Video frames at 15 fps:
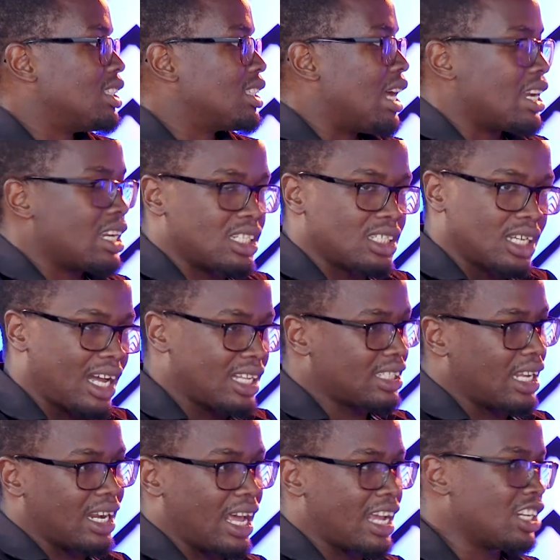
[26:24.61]
And it has
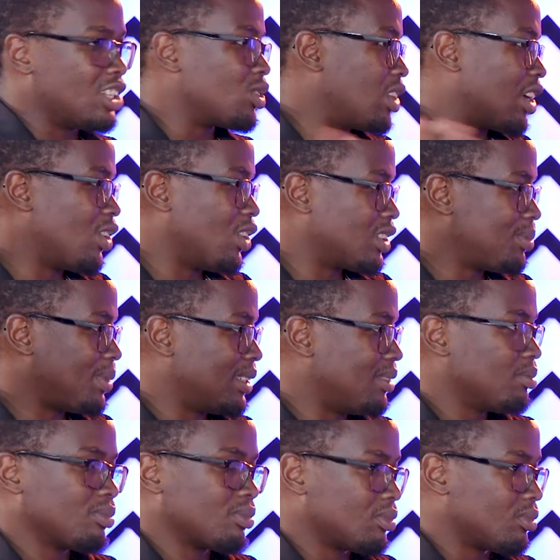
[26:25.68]
aligned to the gospel.
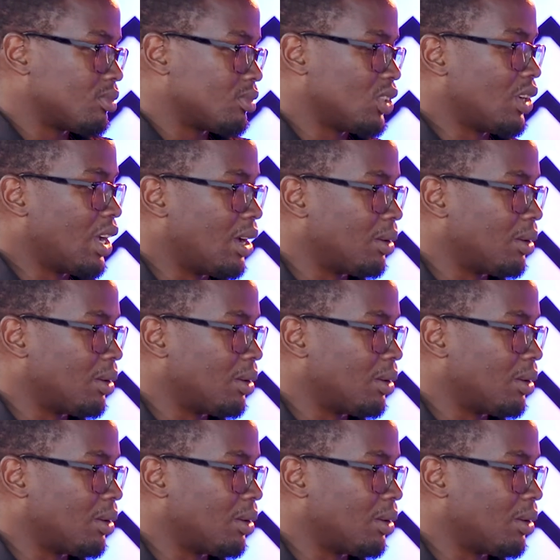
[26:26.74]
So, yeah.